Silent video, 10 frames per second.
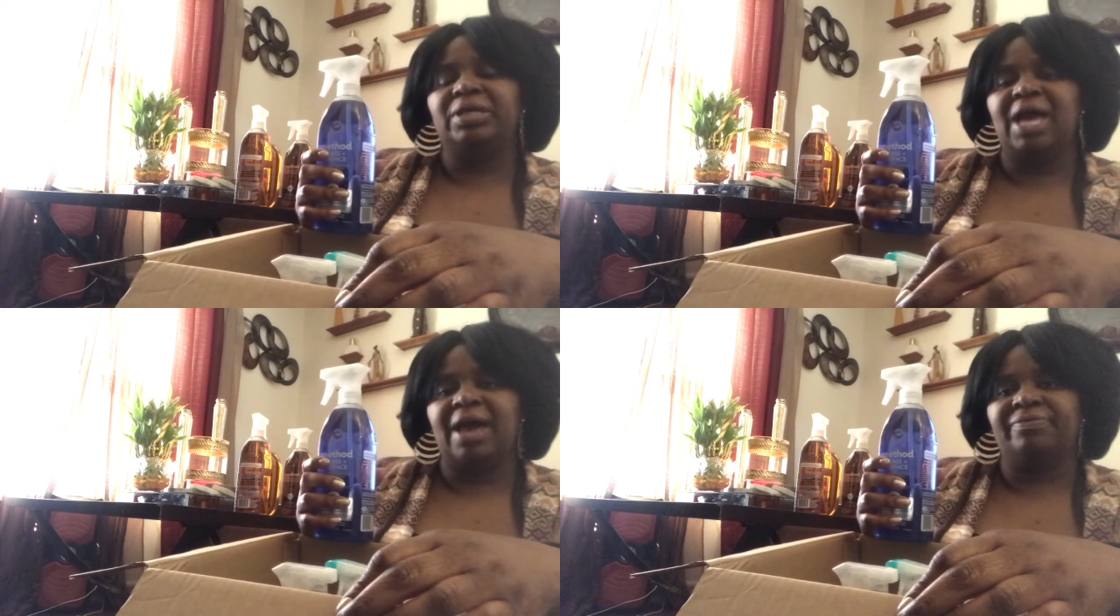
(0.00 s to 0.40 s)

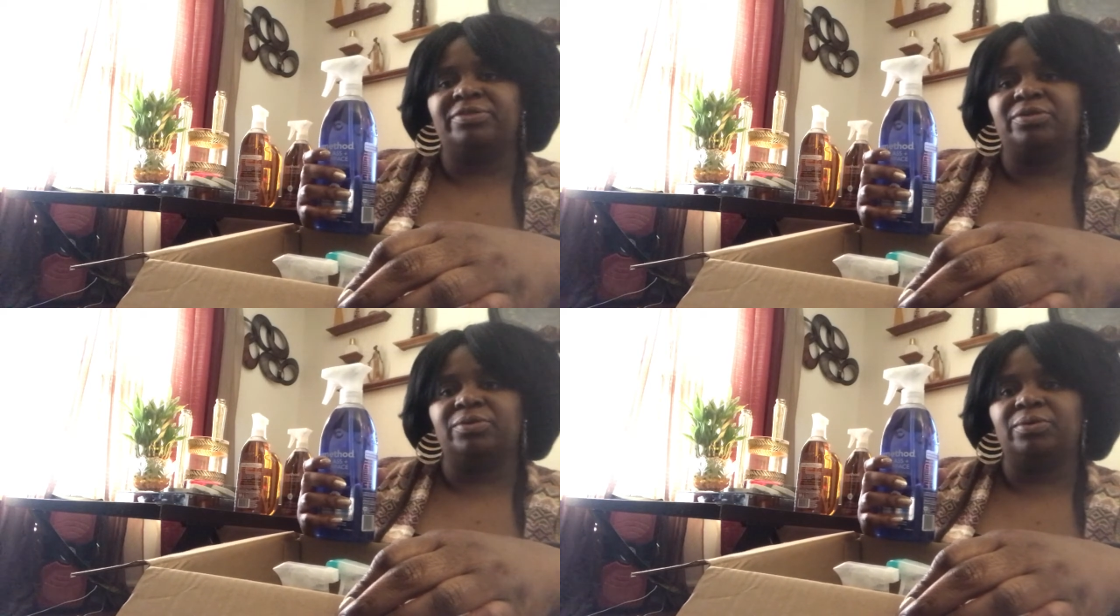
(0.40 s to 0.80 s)
have
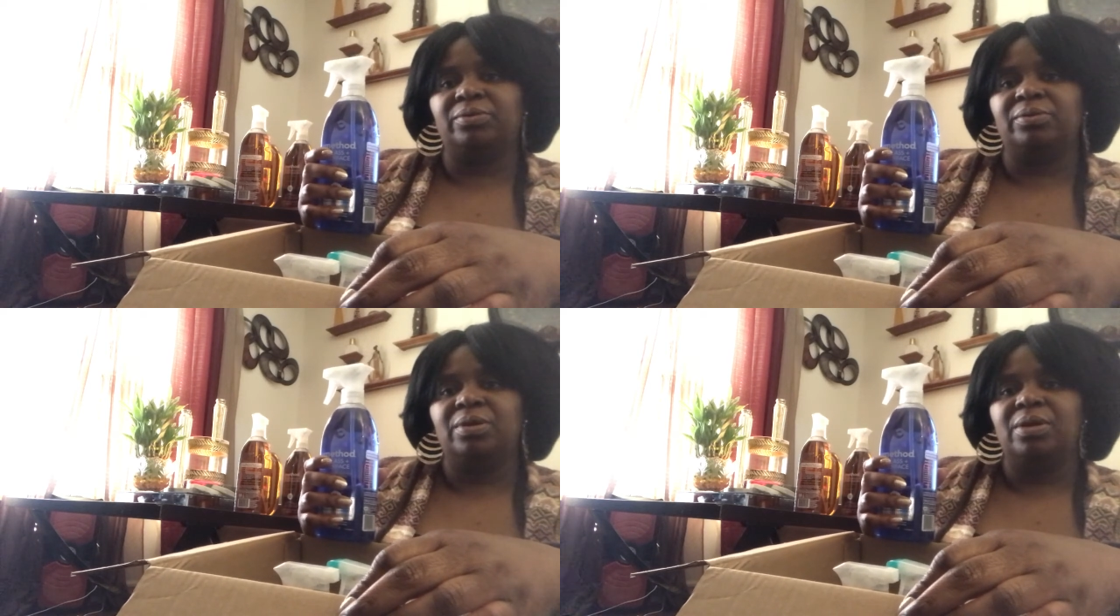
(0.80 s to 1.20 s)

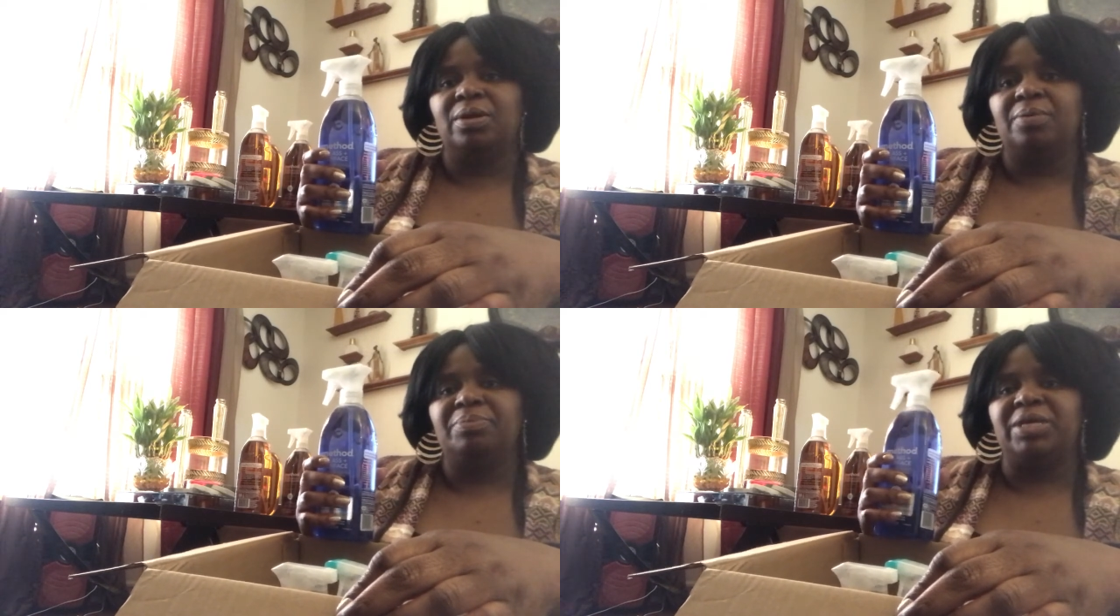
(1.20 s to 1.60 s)
to
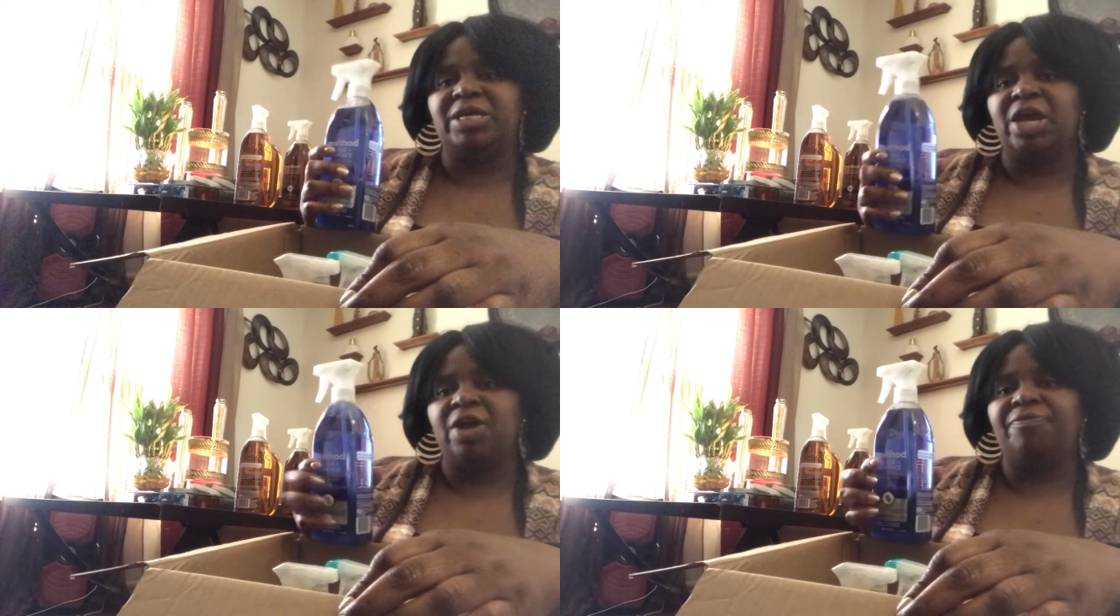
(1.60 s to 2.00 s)
be
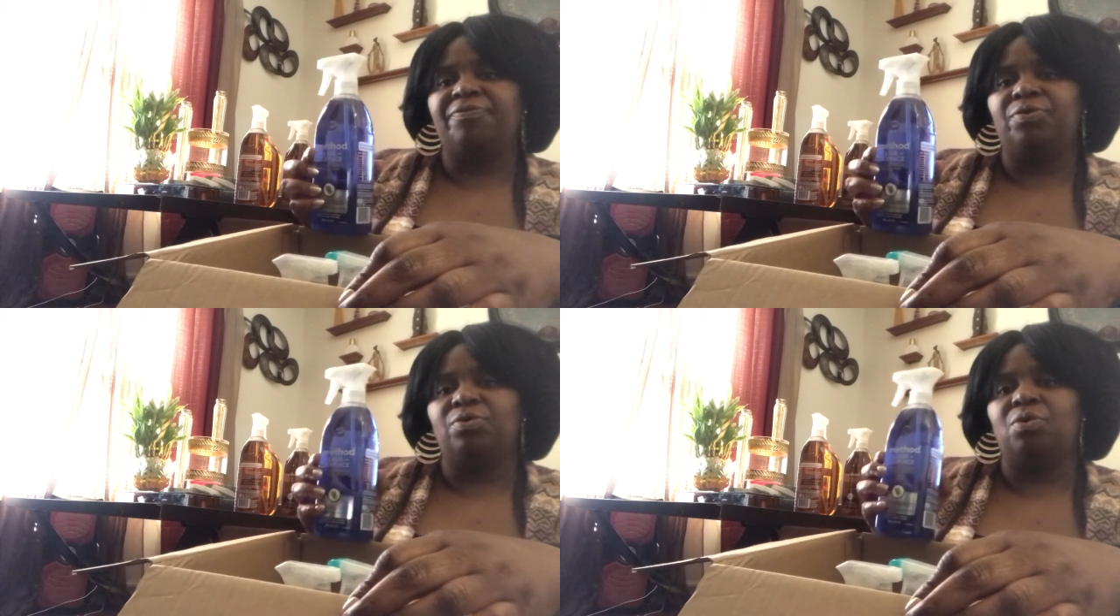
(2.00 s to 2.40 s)

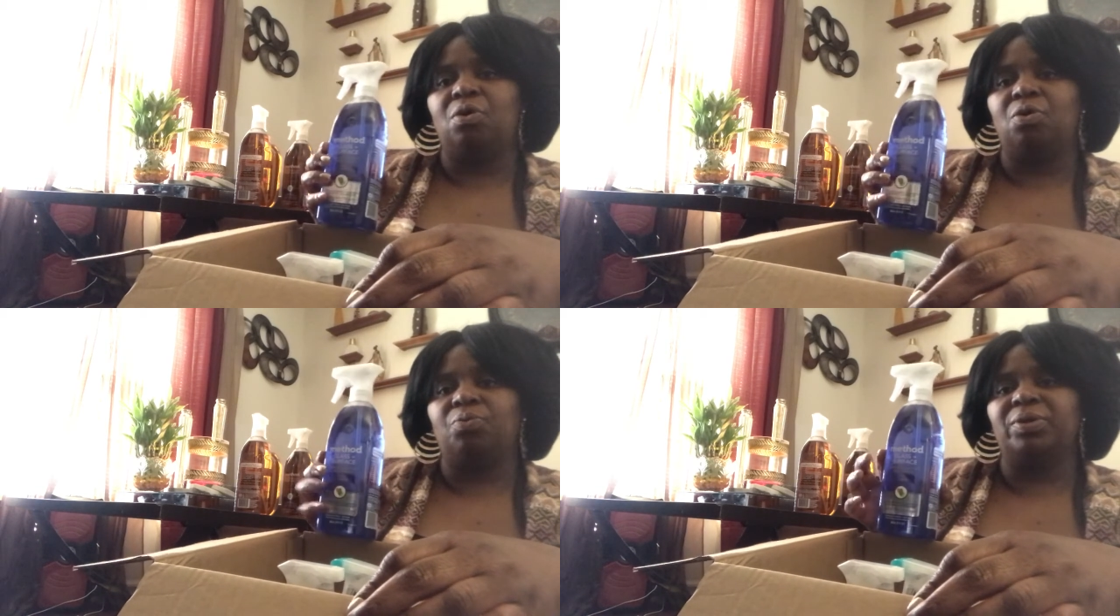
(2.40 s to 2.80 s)
careful
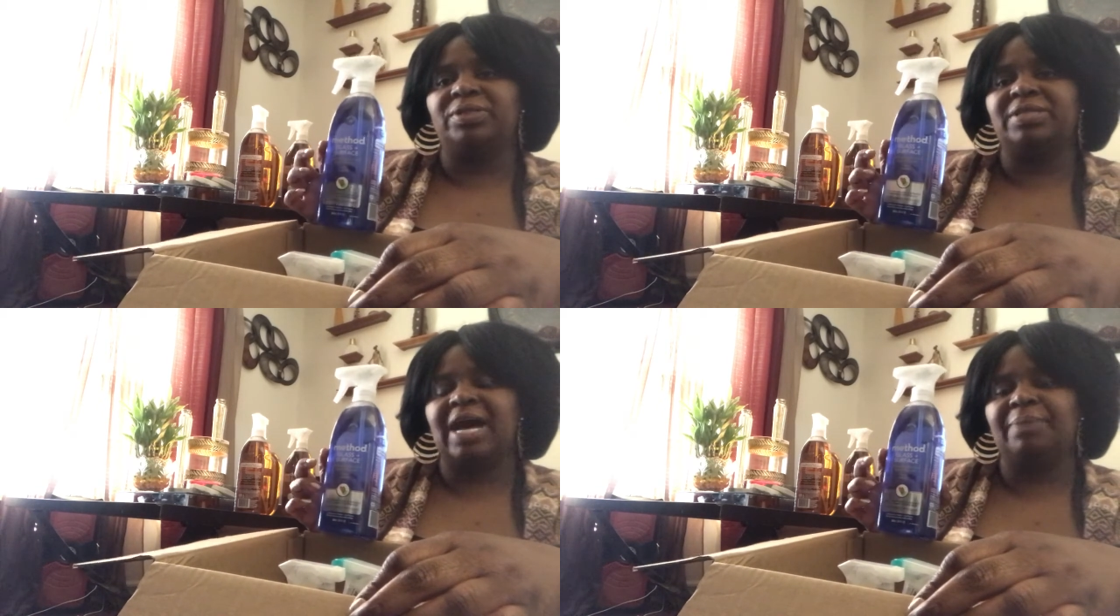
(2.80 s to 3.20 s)
on
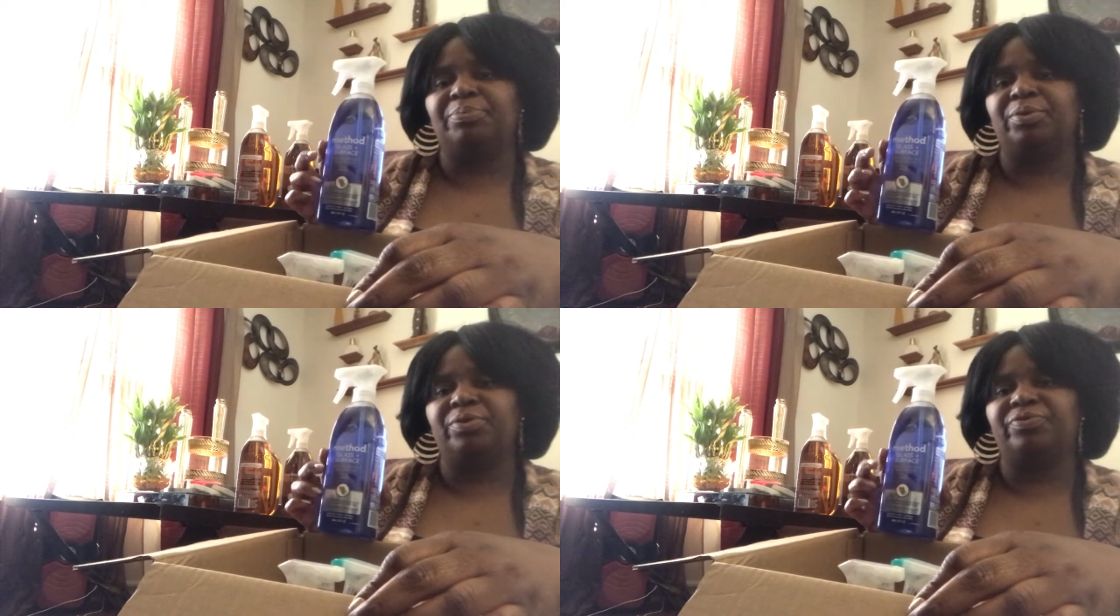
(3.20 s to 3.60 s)
what
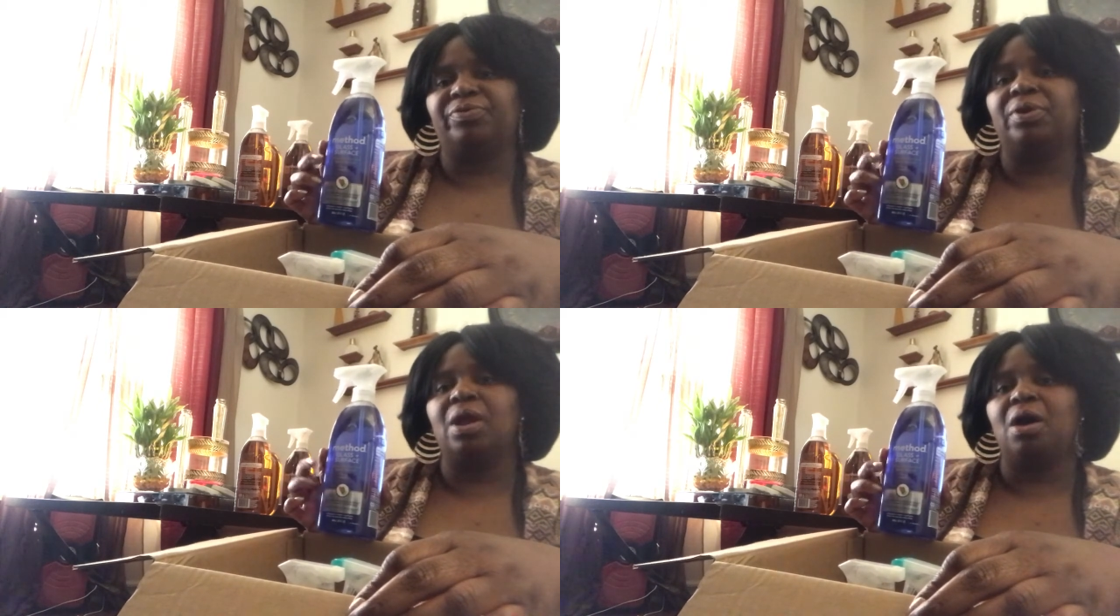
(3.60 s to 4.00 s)
type of
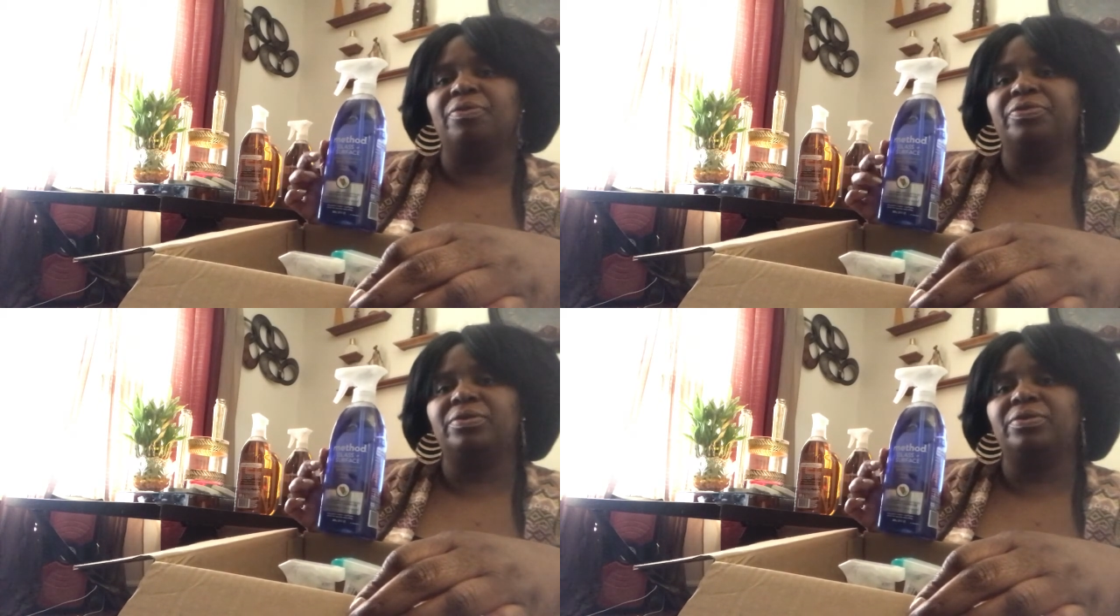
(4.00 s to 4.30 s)
cloth